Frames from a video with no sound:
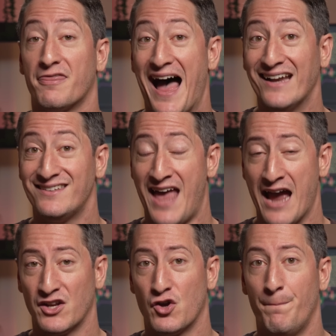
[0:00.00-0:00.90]
That
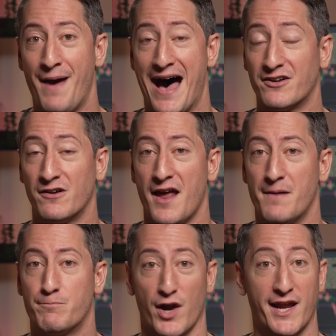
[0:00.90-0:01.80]
technical pattern
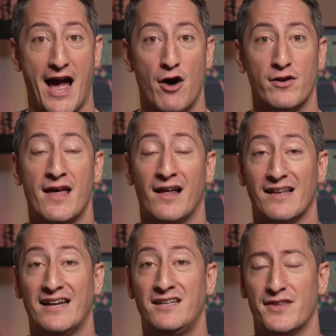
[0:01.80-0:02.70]
and breakout
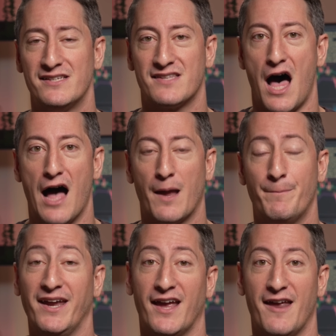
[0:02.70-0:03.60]
led to this stock
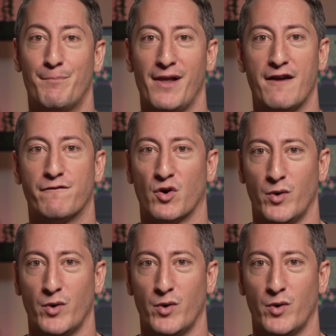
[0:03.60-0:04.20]
being in play for